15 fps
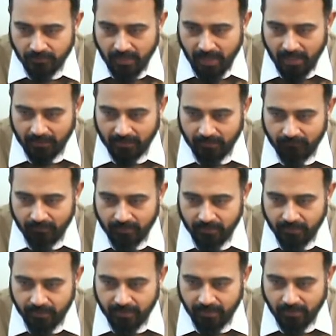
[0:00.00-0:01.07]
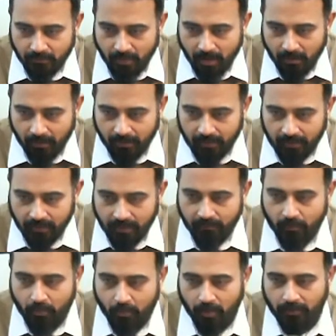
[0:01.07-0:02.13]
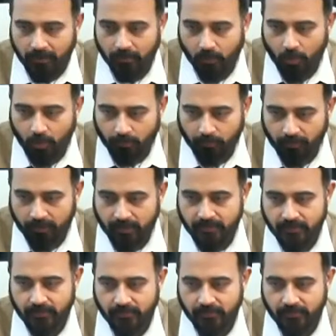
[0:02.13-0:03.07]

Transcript: actively trading the market, never worked in corporates,